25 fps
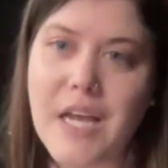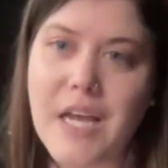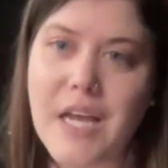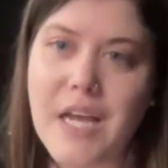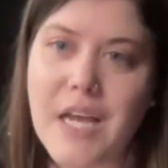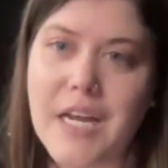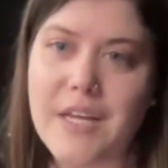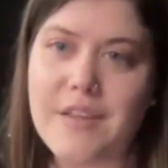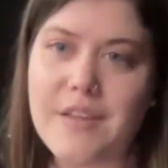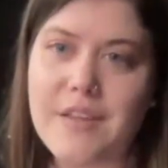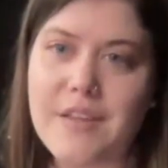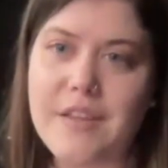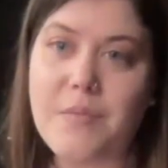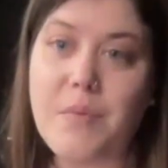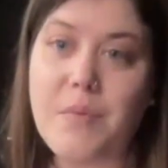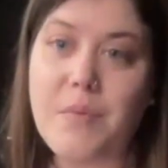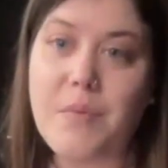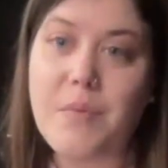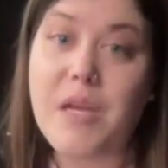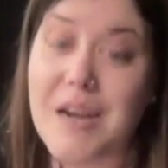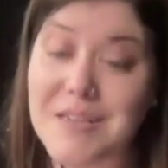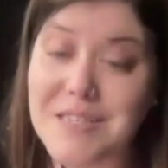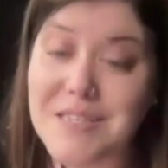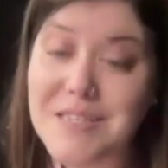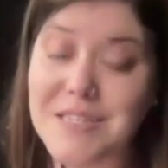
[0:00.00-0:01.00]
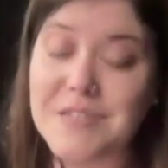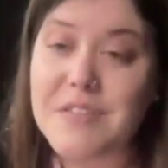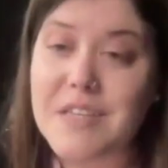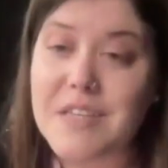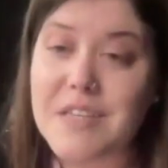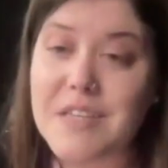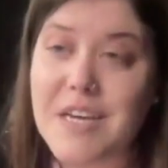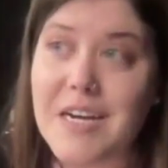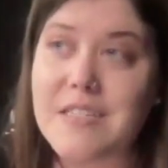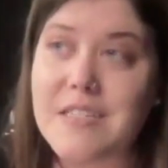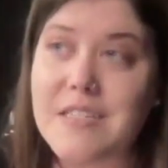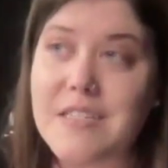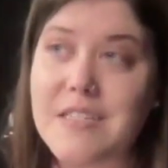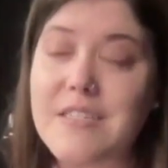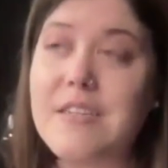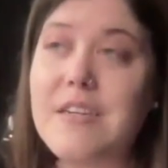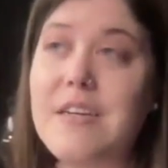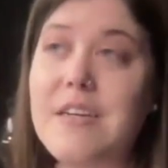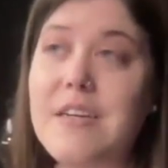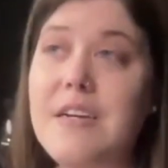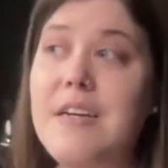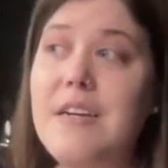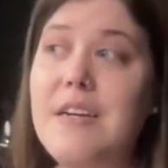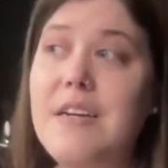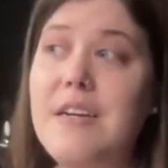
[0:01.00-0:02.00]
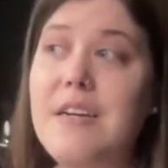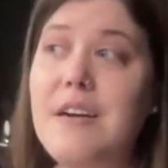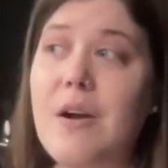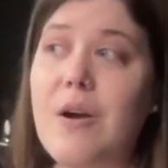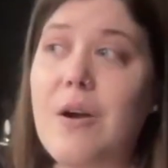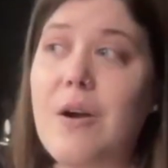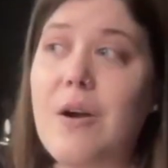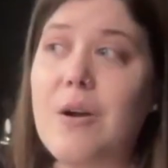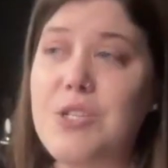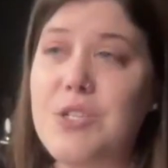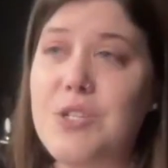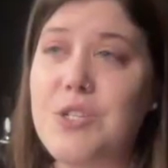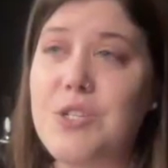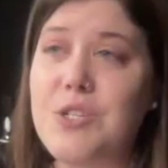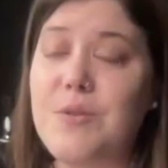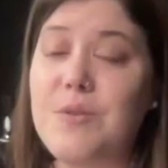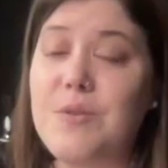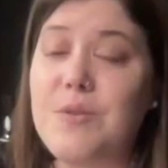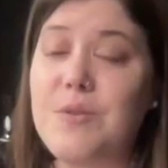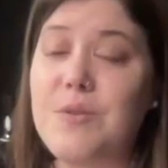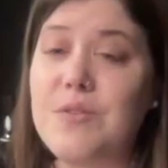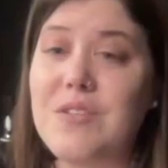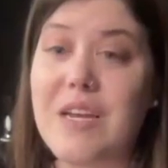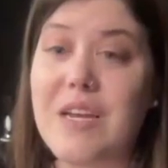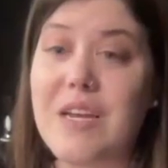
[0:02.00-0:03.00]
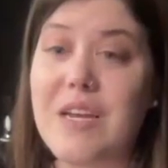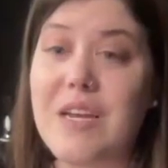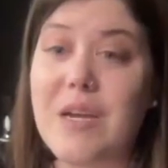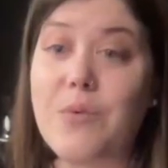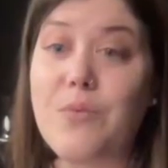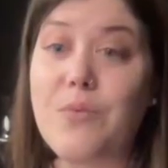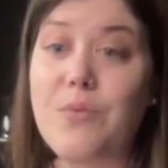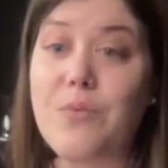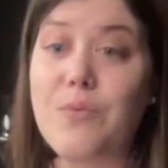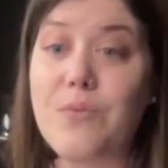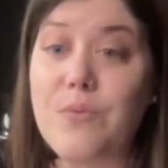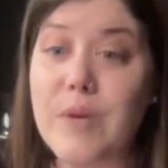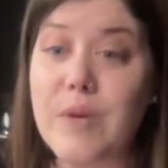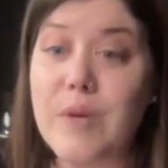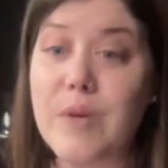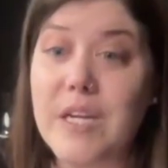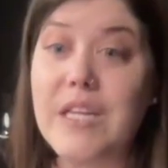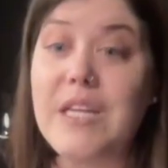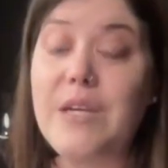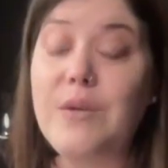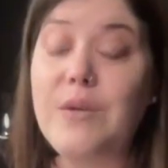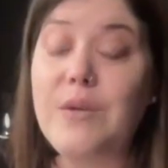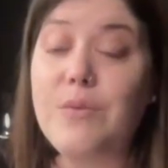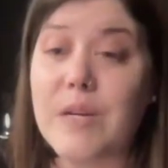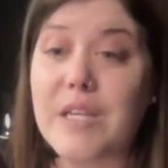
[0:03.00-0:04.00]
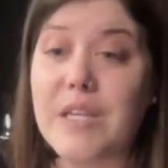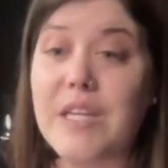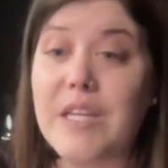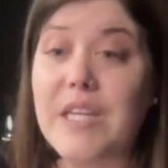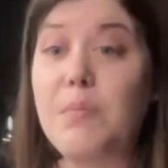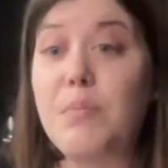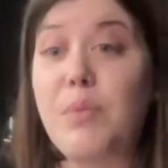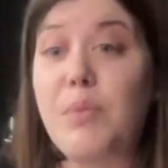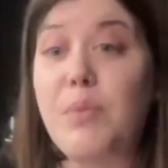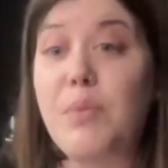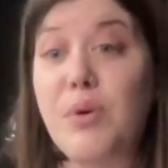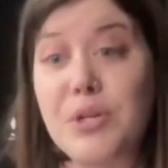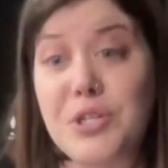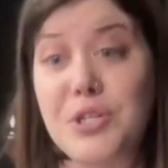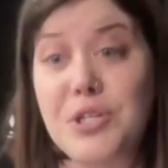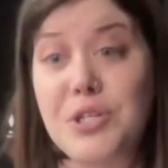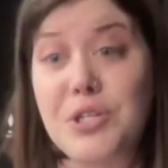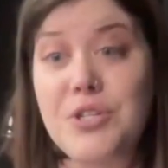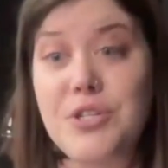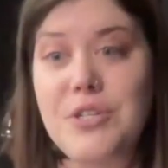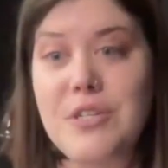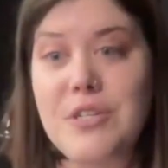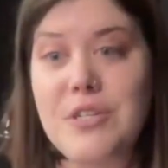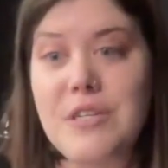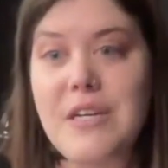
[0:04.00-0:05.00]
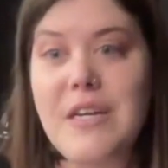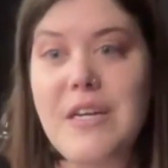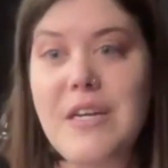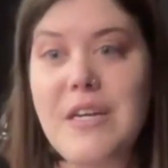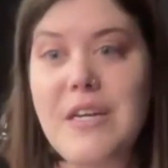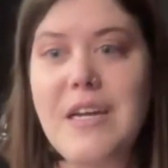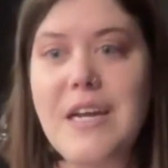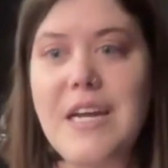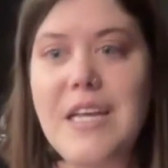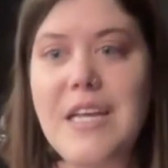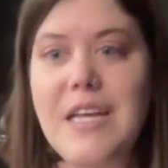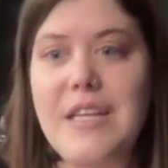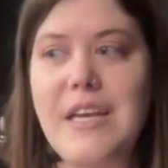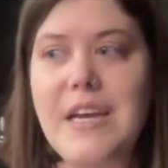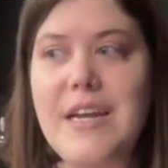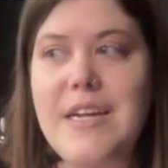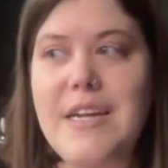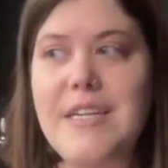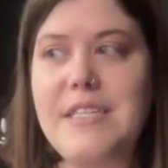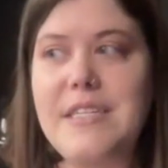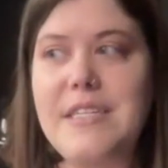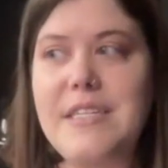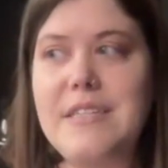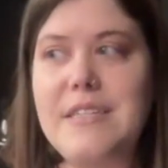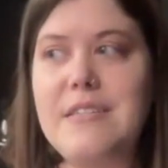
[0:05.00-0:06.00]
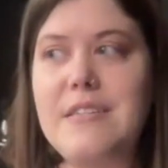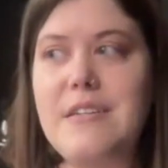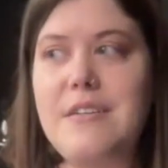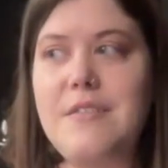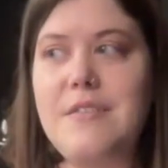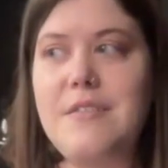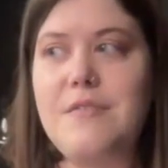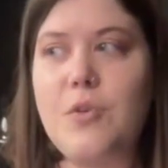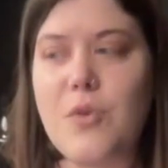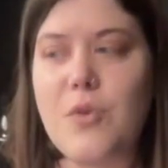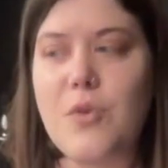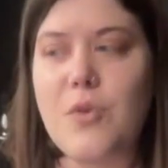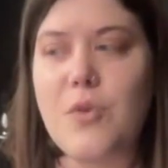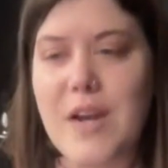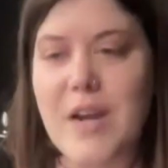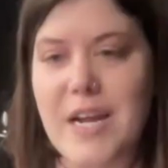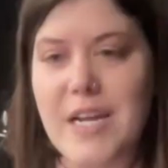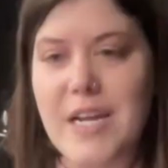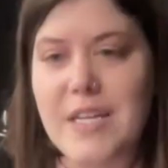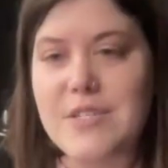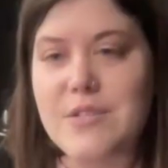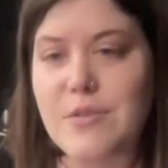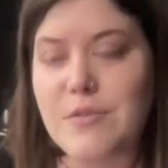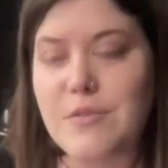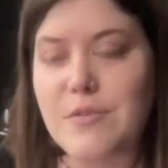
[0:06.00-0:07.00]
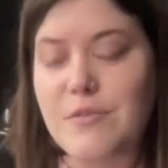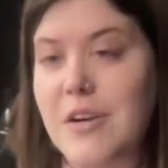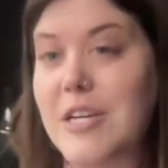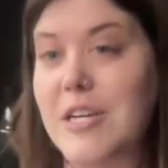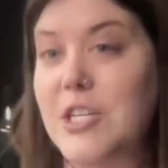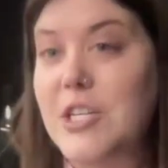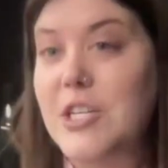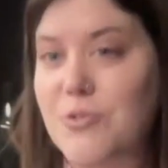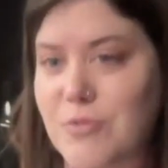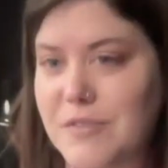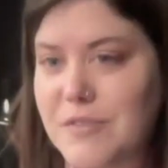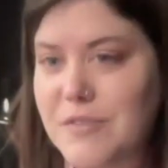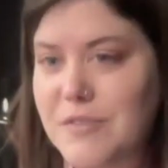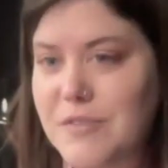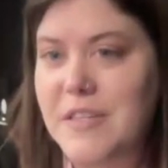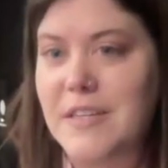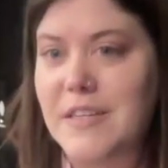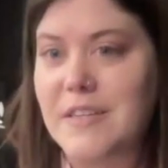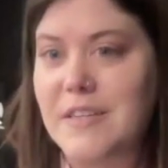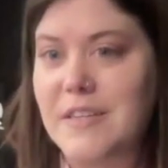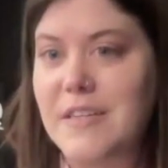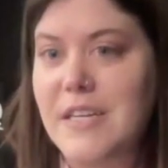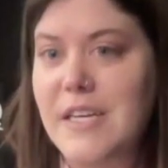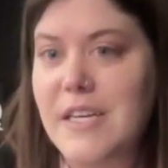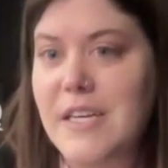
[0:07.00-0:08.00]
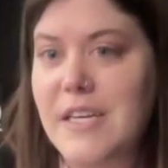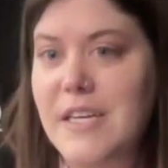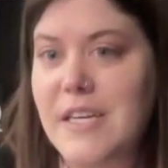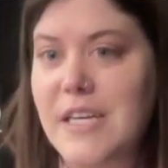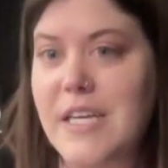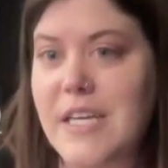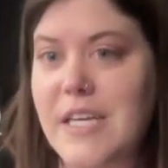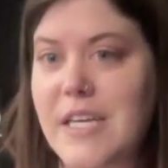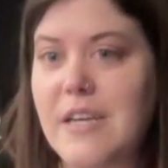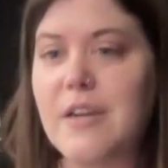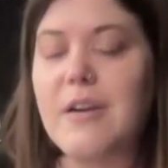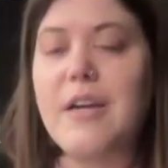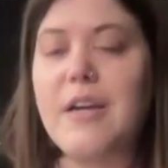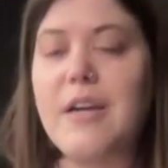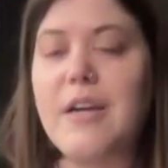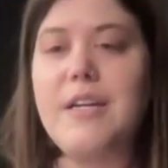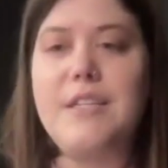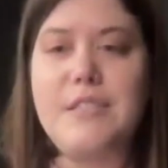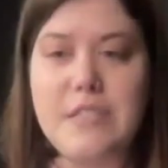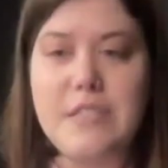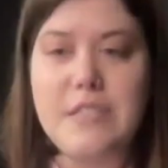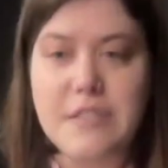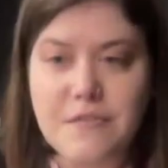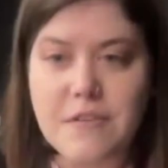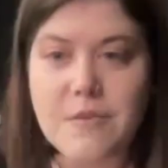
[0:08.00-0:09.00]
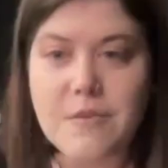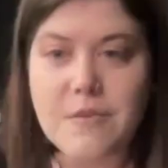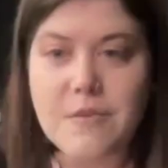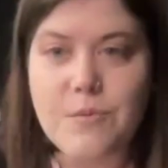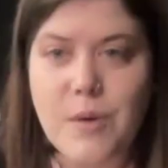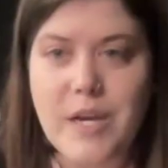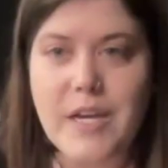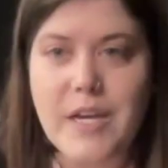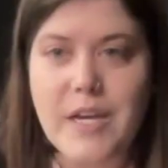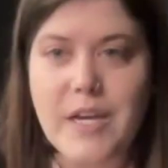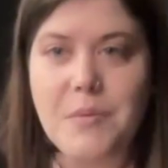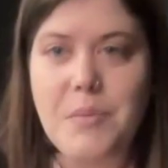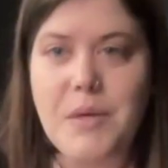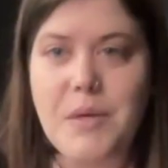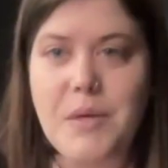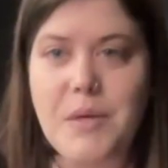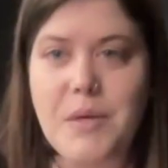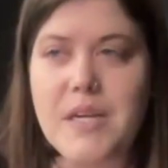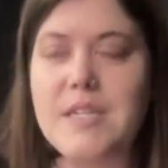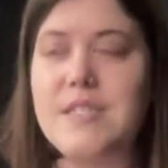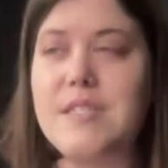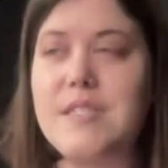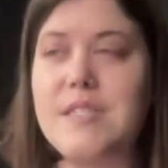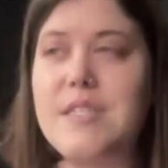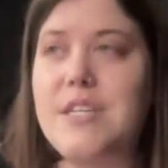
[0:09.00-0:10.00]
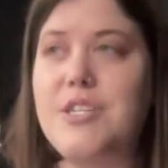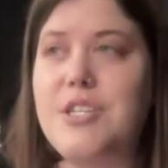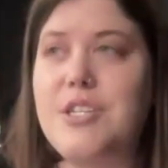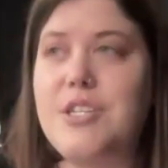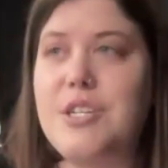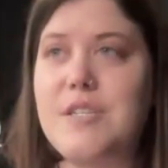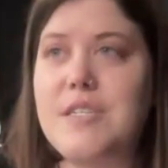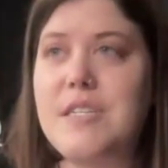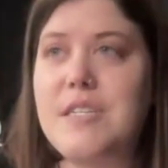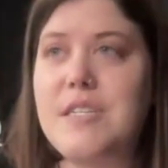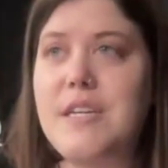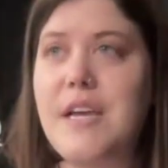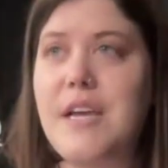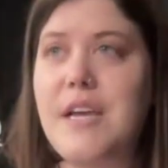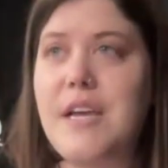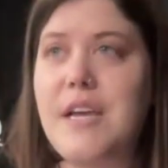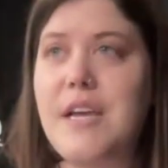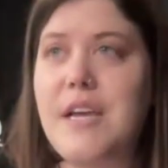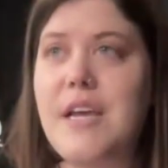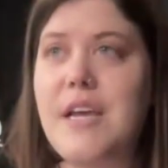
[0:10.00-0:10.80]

And I think because of that, our students like really, really push and the idea of grades they're very driven here in a different way because they just